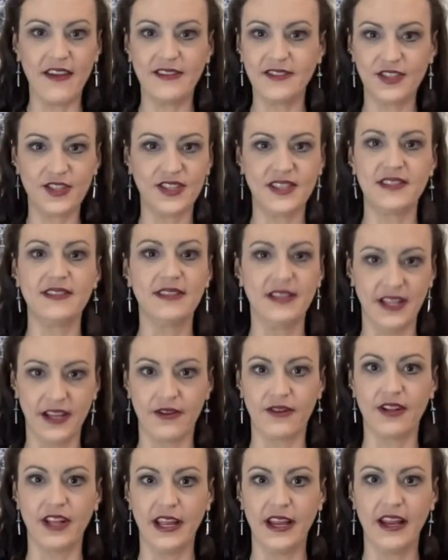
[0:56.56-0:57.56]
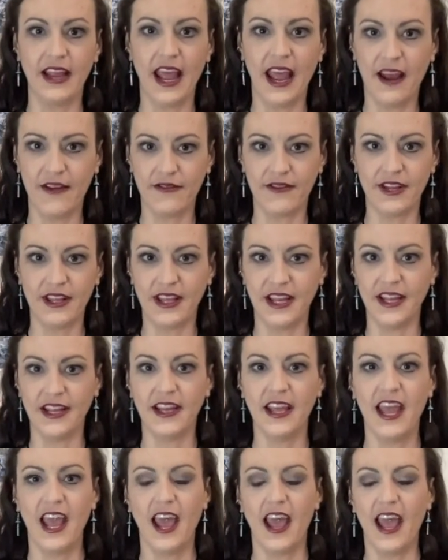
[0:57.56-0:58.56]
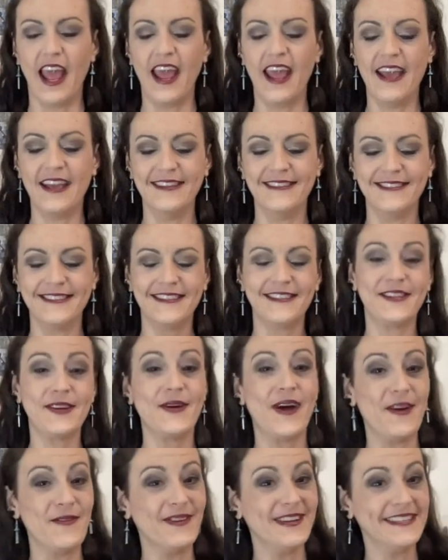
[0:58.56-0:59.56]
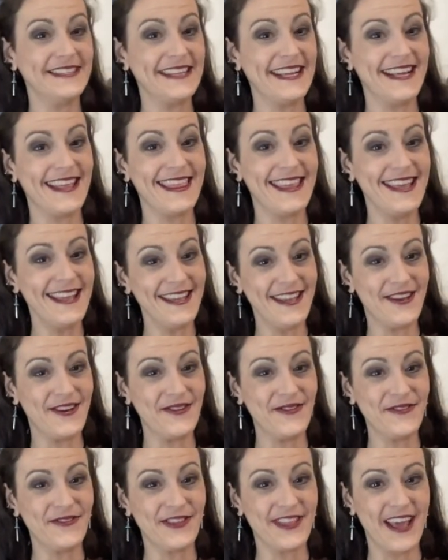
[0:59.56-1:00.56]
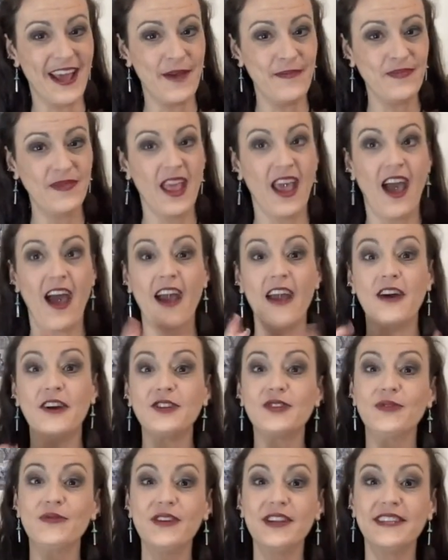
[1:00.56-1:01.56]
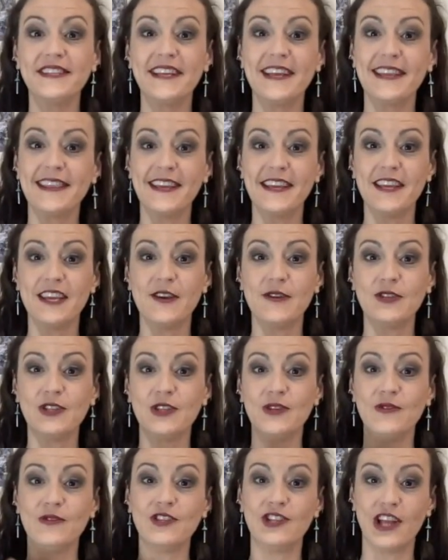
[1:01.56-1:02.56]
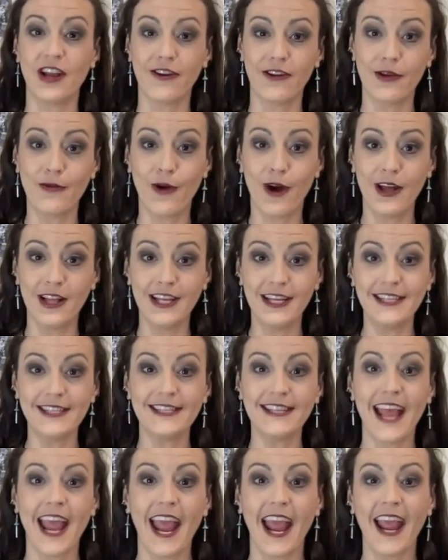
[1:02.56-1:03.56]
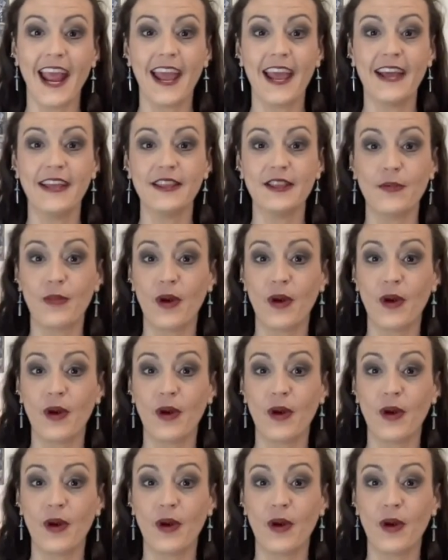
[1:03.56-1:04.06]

just literally everything. And so I want to say a thank you for them. I also want to say a thank you to Cherry WALLIS and the